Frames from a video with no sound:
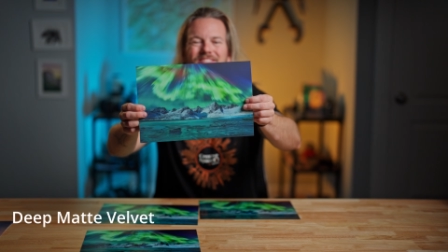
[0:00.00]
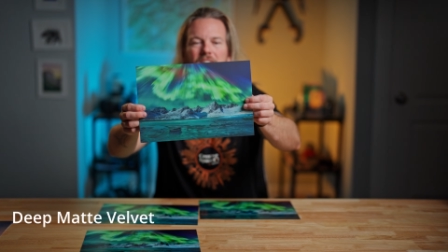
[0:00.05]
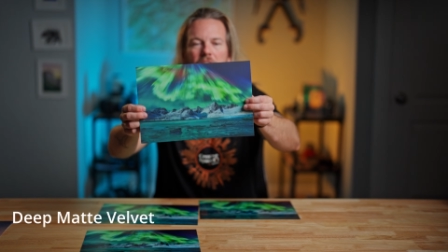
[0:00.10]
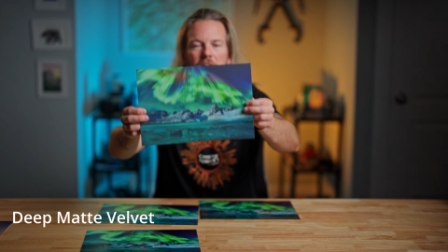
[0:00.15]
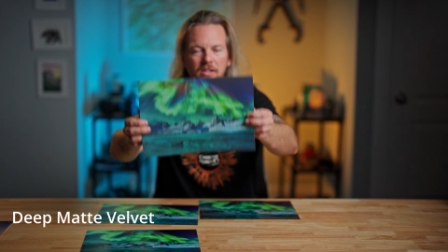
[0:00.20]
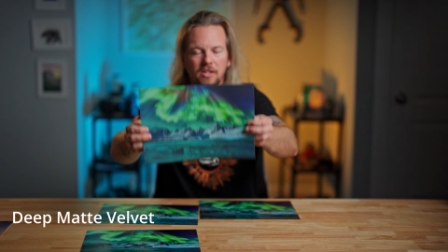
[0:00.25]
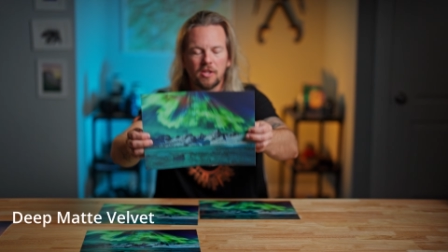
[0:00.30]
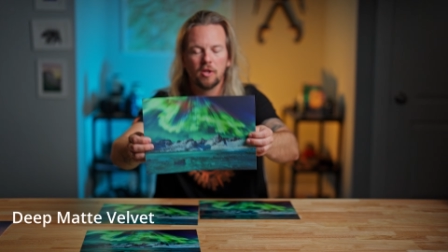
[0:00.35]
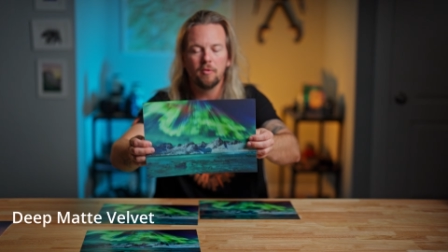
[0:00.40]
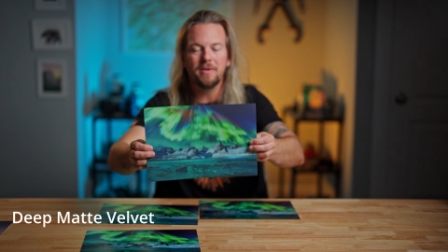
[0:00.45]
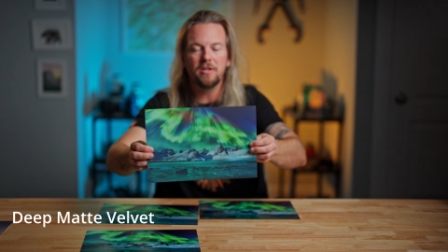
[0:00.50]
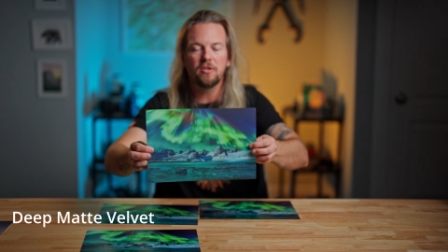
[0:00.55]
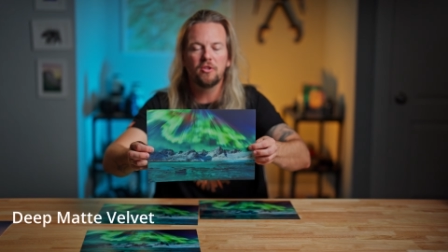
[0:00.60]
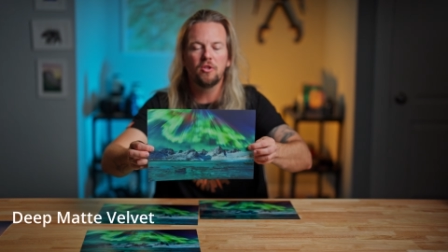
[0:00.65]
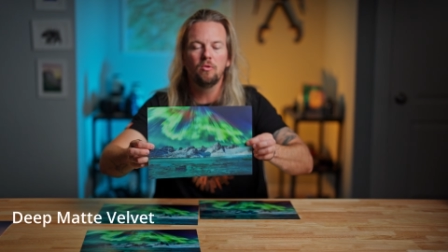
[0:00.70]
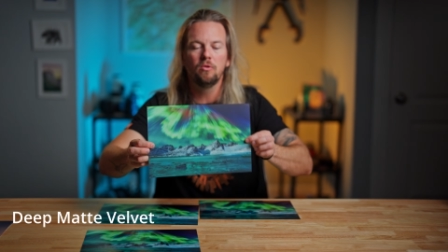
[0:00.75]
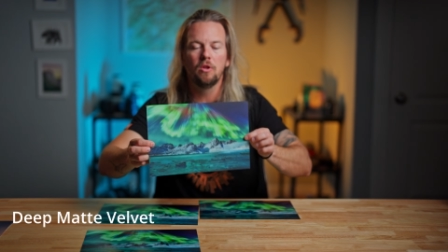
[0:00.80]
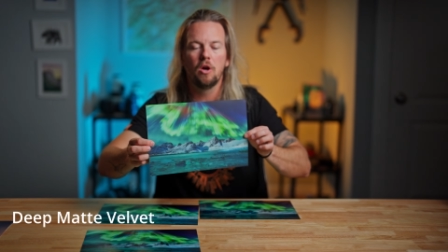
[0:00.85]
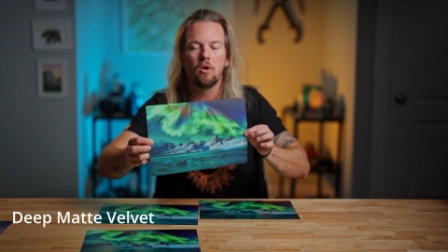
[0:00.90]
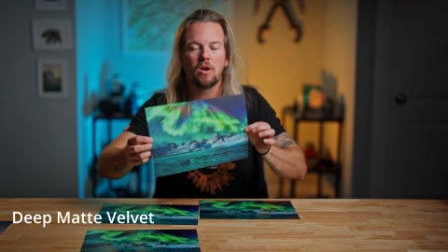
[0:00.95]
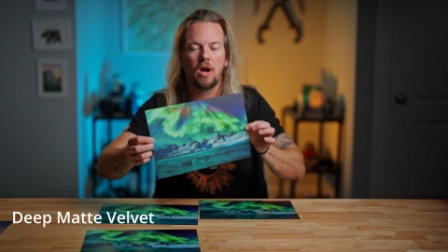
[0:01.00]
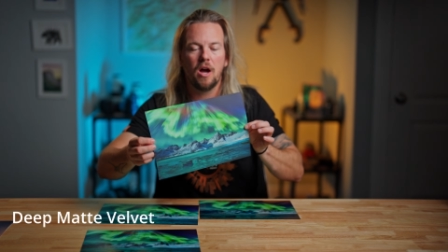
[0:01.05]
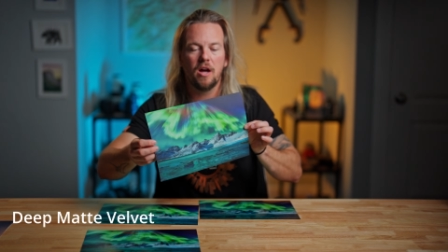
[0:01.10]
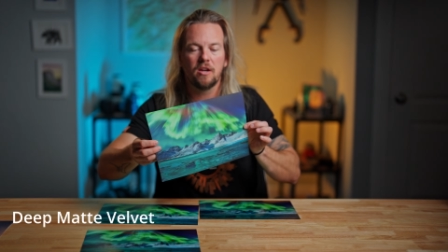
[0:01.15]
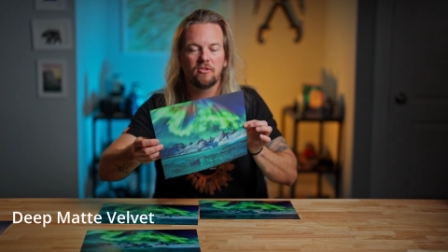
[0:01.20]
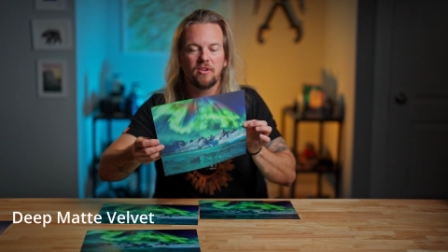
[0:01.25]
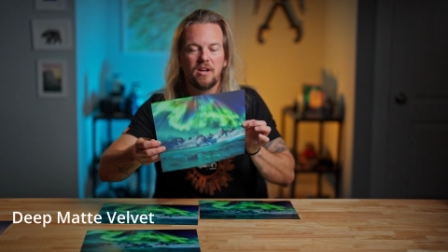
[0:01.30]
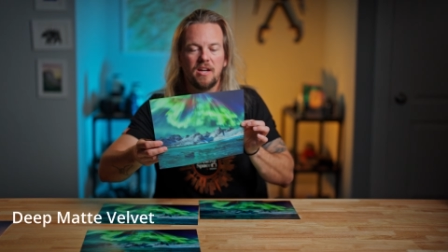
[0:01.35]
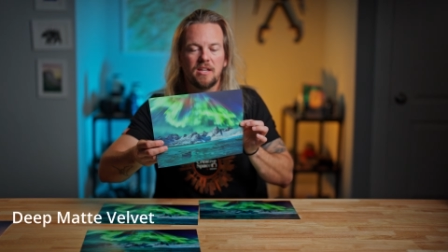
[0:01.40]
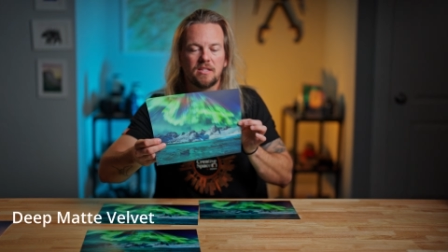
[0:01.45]
a little bit too low
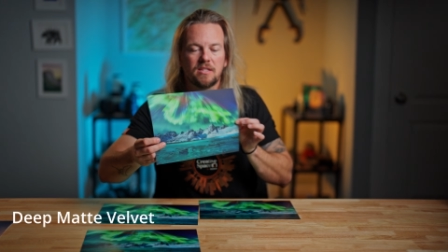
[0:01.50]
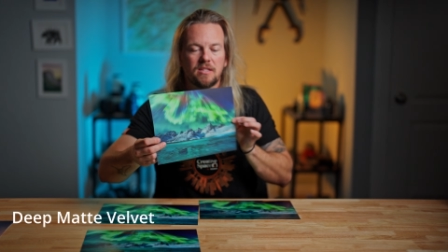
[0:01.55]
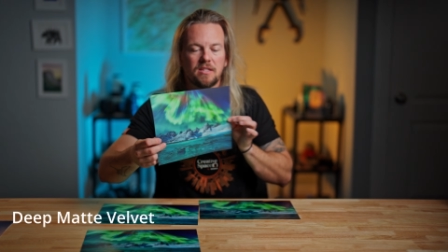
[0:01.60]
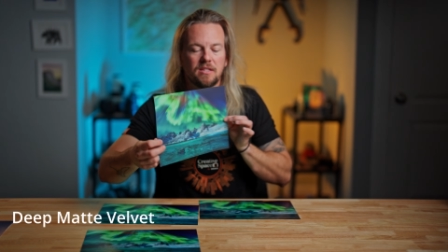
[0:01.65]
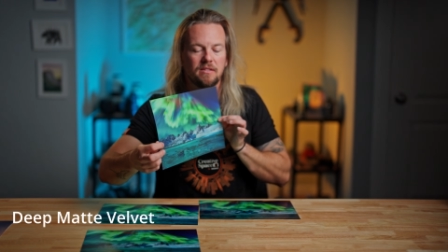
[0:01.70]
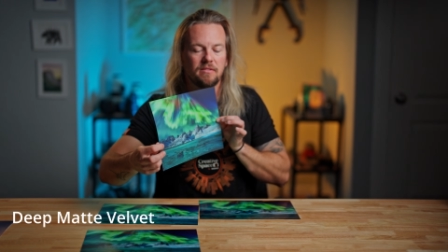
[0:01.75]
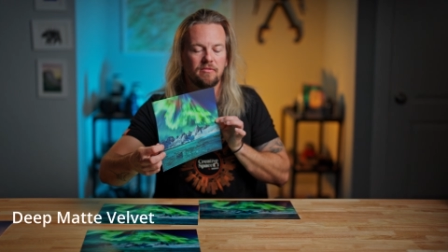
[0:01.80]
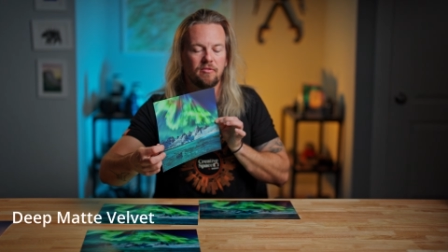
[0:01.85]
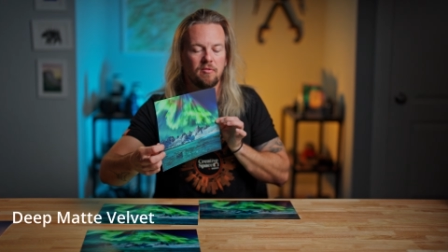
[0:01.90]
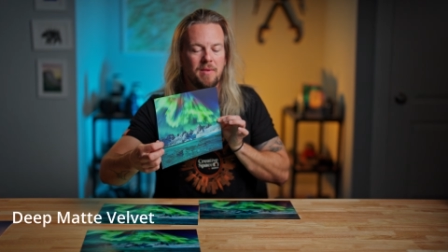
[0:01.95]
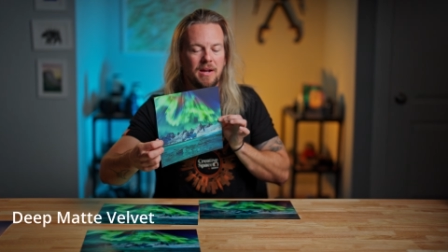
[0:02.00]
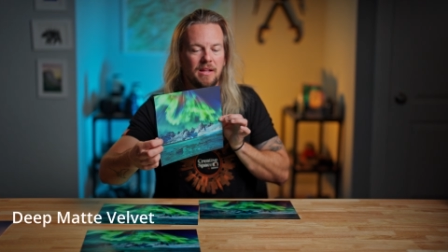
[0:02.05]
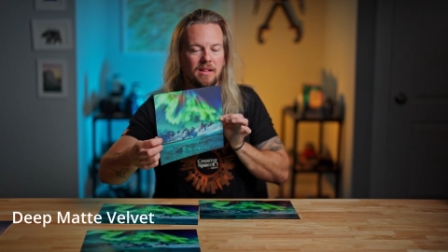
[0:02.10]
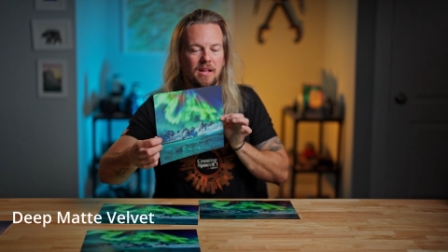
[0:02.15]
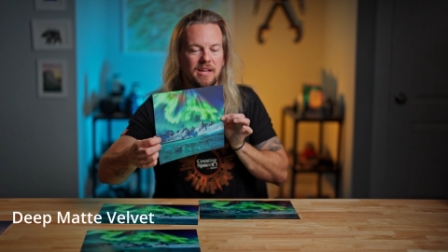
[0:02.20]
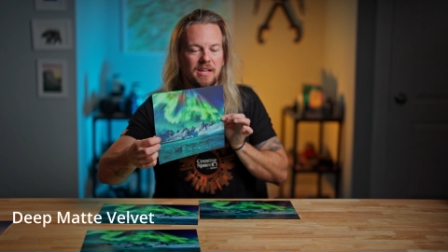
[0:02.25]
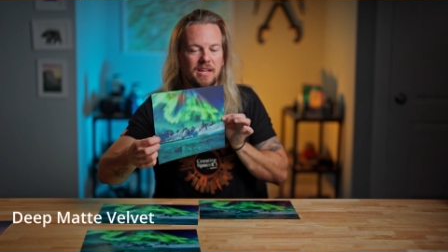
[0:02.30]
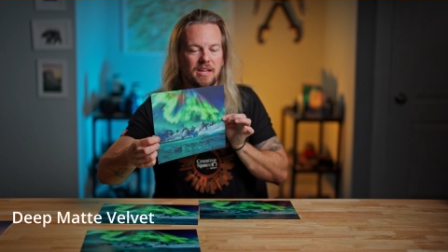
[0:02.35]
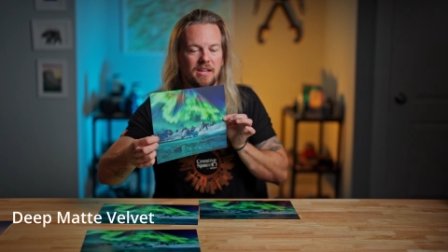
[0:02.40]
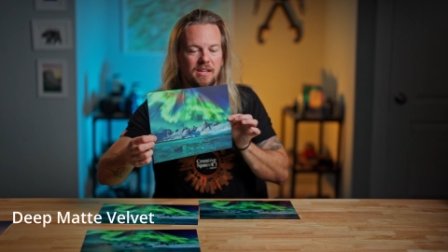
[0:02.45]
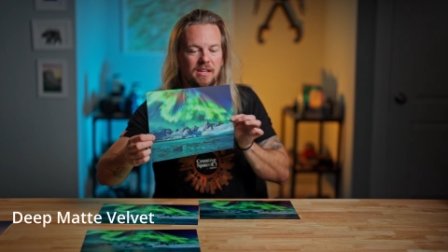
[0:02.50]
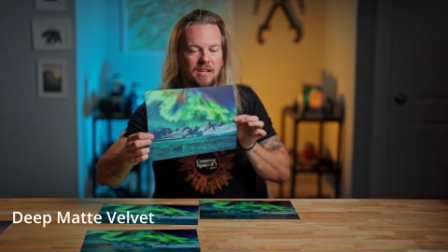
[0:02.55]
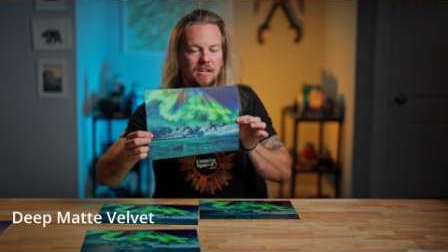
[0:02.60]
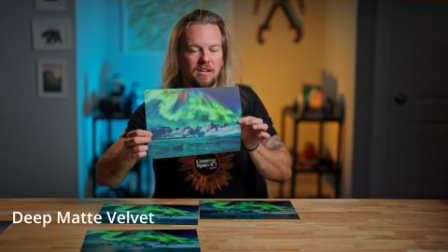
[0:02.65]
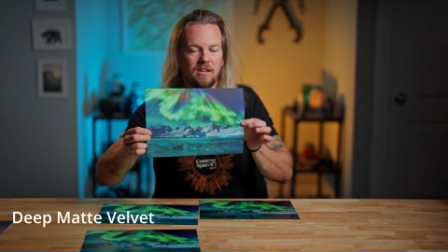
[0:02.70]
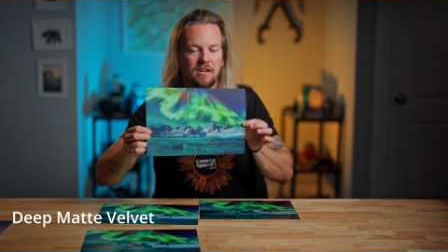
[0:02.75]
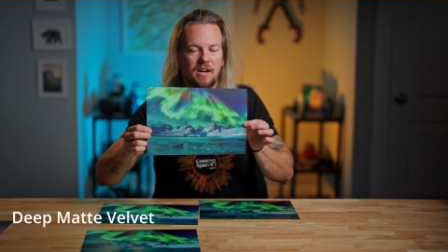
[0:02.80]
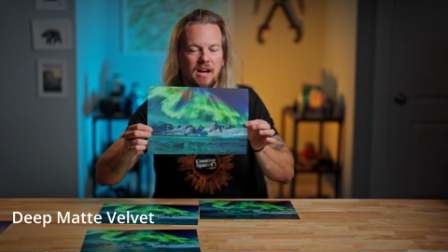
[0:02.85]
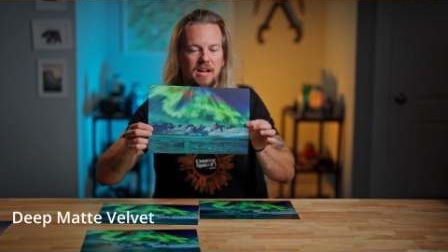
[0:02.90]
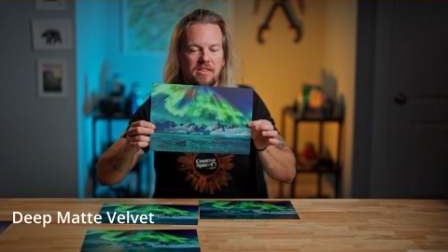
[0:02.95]
contrast for my liking
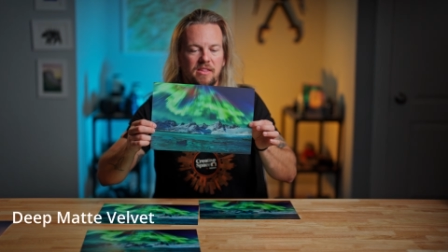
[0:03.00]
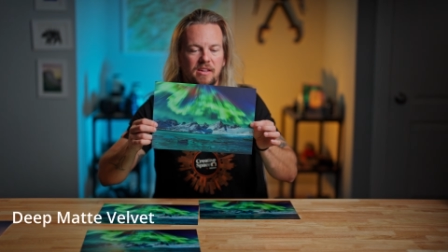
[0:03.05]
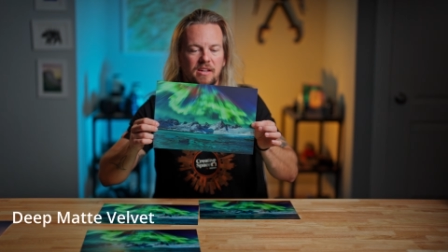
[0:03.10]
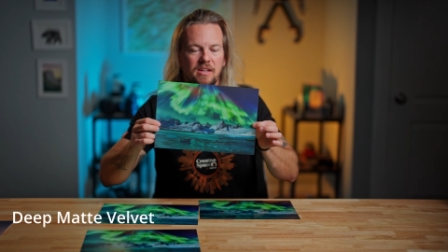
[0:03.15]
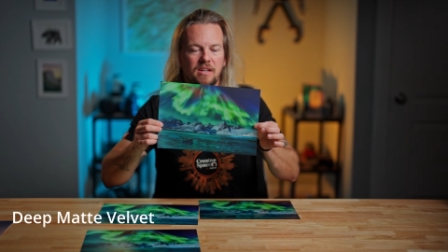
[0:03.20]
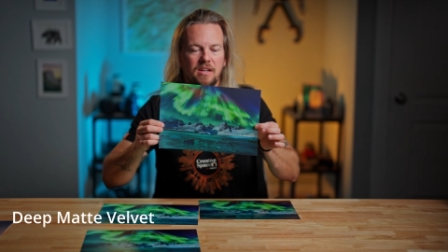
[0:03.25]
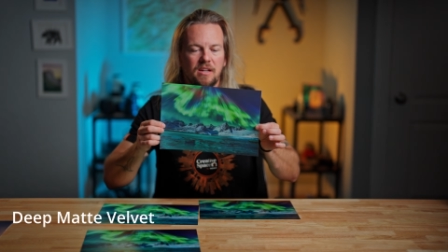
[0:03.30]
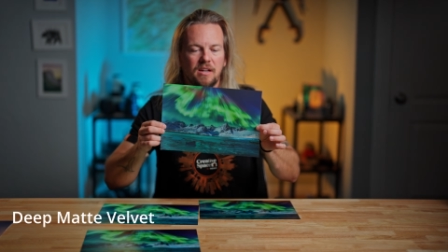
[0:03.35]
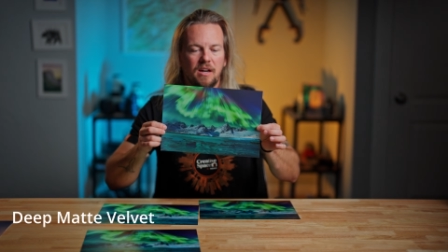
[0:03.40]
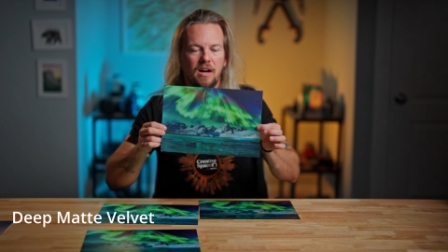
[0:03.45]
here, I think.